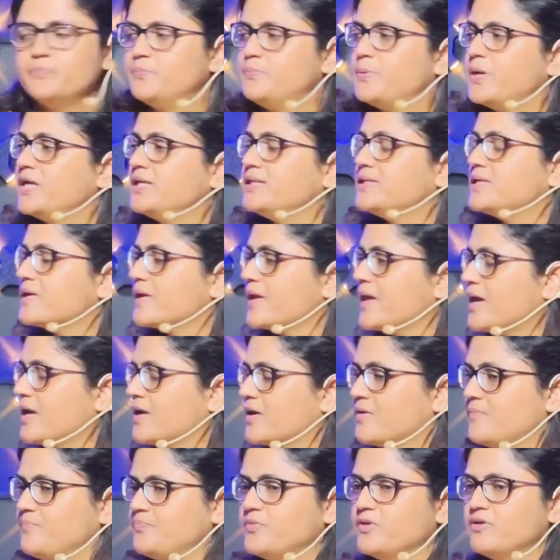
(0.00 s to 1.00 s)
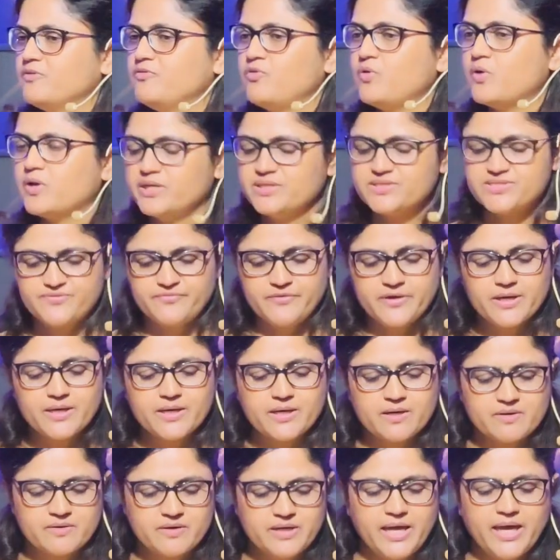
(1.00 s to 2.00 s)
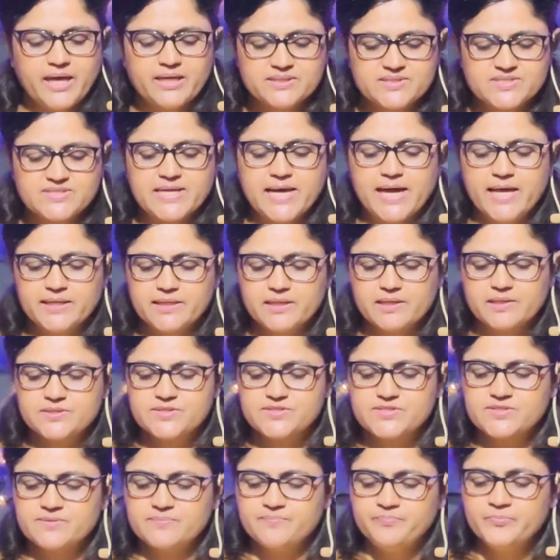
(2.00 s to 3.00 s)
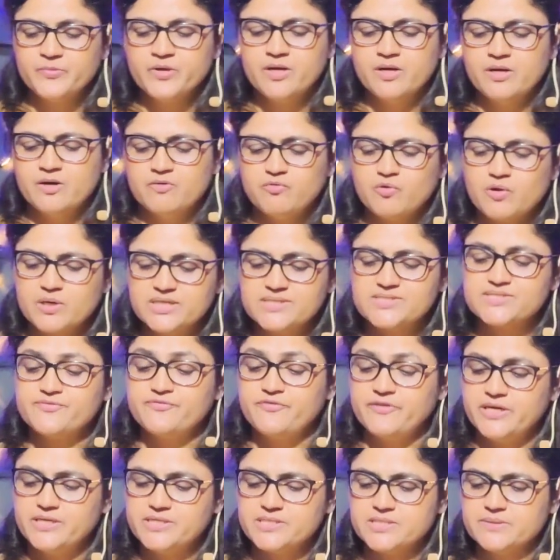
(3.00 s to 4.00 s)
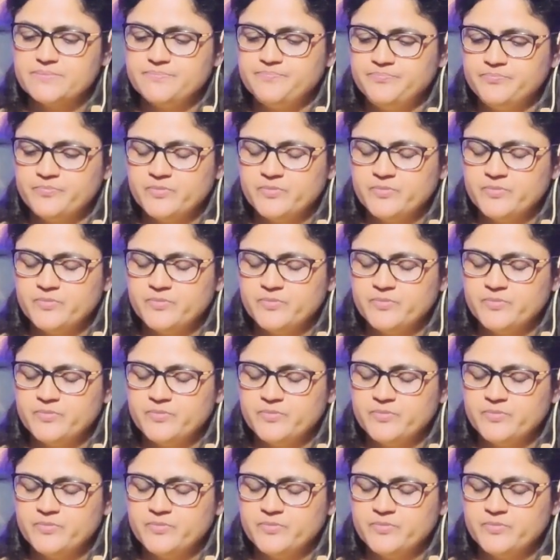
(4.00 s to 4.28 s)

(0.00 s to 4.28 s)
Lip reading: bring the ring for his finger and sandals for his feet.